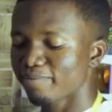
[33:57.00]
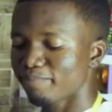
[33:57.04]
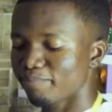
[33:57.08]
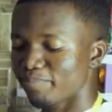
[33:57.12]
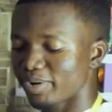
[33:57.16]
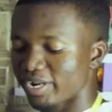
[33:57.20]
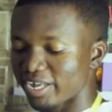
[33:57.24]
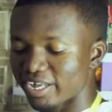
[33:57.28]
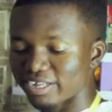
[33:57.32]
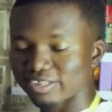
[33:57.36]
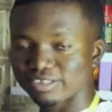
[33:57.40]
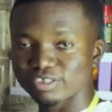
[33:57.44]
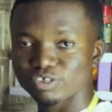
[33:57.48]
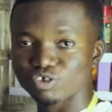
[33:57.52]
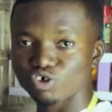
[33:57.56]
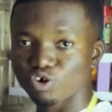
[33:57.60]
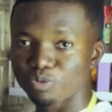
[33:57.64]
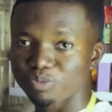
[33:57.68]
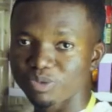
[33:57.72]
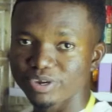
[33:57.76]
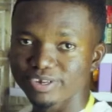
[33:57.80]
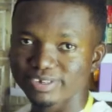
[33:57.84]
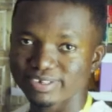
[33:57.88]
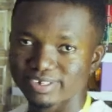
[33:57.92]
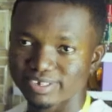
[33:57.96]
plus your
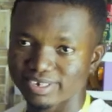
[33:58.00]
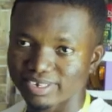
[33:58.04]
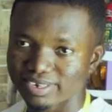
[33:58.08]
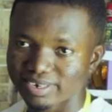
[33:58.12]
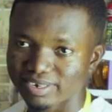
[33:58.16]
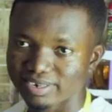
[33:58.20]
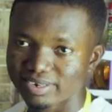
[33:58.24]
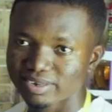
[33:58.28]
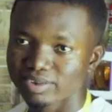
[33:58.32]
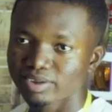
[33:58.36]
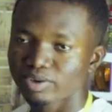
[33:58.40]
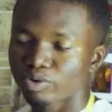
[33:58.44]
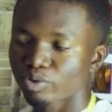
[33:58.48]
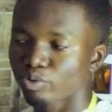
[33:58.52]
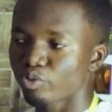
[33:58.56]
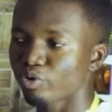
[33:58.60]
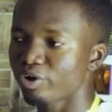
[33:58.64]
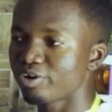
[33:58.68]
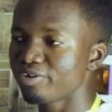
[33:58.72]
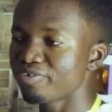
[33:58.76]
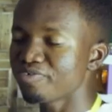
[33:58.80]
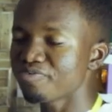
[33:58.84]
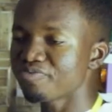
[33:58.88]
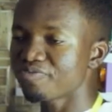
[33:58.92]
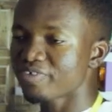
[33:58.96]
mission.
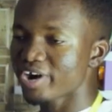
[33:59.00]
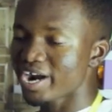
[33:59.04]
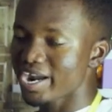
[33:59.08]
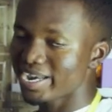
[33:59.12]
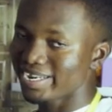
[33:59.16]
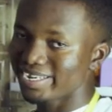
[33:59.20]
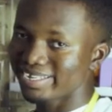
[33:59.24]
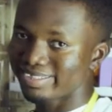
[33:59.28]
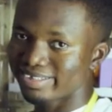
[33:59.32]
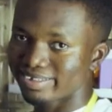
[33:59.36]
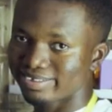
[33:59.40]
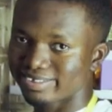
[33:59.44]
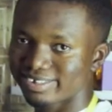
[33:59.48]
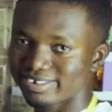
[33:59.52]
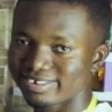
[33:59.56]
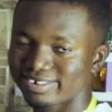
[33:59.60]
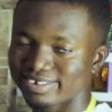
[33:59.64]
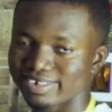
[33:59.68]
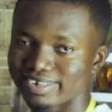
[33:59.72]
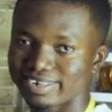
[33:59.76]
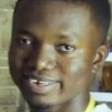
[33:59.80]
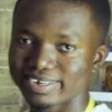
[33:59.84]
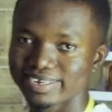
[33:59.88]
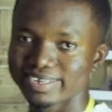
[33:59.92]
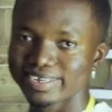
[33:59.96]
When you find
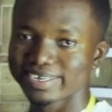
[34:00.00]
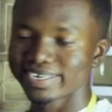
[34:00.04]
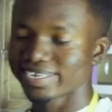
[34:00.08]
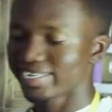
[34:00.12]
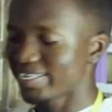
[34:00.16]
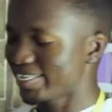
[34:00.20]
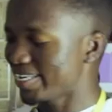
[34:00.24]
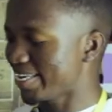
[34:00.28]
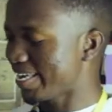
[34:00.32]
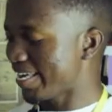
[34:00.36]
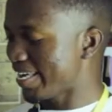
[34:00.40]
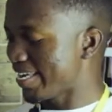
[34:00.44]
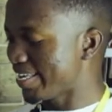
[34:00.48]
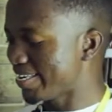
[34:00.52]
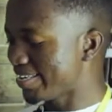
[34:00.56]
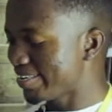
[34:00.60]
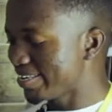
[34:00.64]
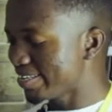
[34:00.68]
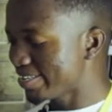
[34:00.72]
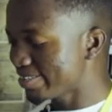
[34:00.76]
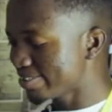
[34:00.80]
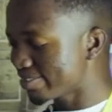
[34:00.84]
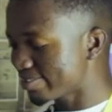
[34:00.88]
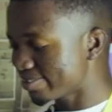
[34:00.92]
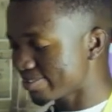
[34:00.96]
intersection in
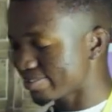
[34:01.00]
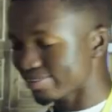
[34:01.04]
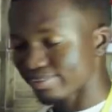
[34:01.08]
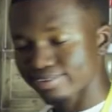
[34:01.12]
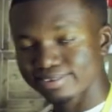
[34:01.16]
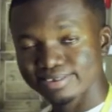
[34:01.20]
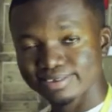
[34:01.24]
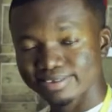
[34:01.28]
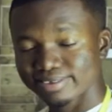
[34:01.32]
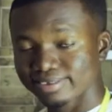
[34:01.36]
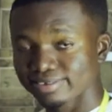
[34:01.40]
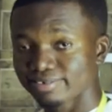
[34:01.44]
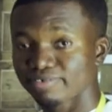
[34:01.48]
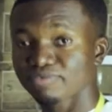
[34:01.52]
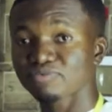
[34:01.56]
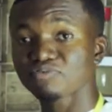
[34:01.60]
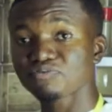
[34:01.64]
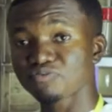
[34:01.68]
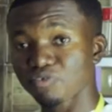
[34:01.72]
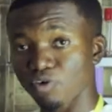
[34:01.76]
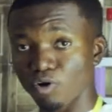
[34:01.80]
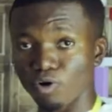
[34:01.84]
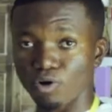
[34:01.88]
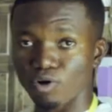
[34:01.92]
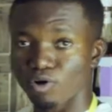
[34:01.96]
this
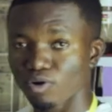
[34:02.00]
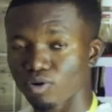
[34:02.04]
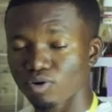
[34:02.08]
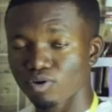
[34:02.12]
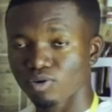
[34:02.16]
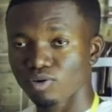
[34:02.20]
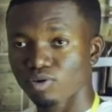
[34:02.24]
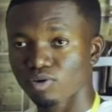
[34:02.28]
four,